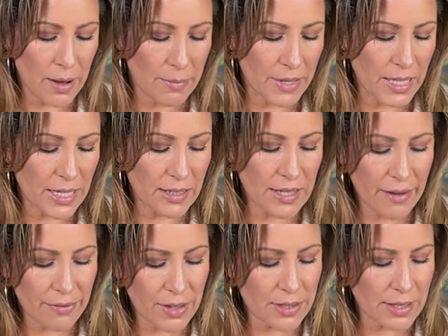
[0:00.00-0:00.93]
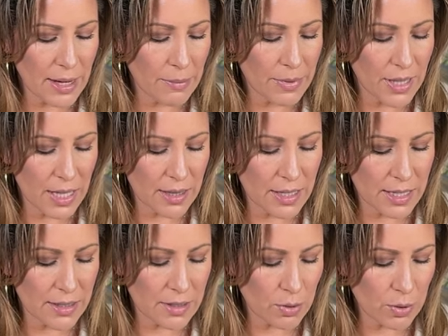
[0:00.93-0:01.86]
These have the same thing, the
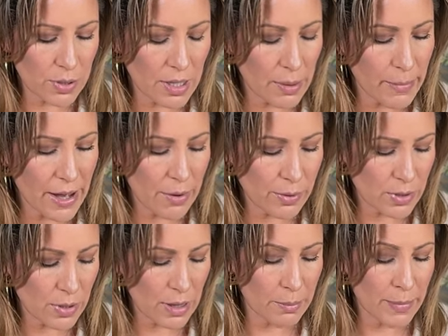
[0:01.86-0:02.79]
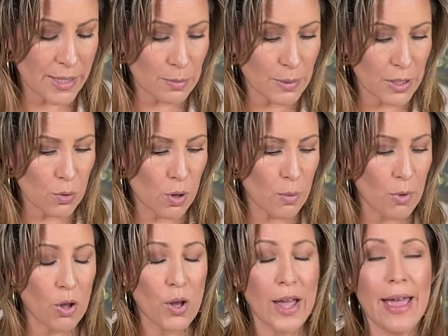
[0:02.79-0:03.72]
insoles come out, so that must be
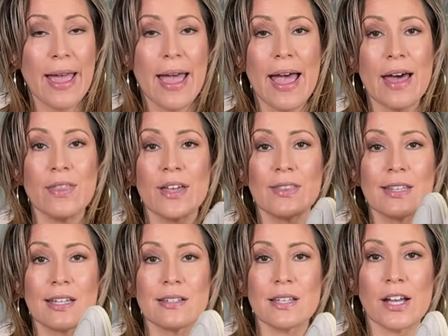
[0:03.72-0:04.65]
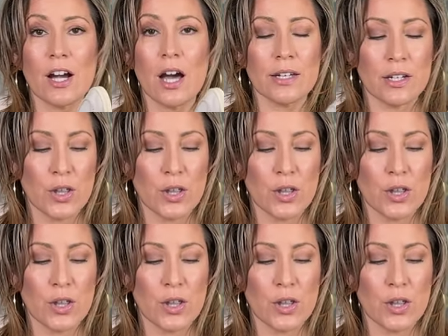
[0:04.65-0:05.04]
normal. And then these I got in a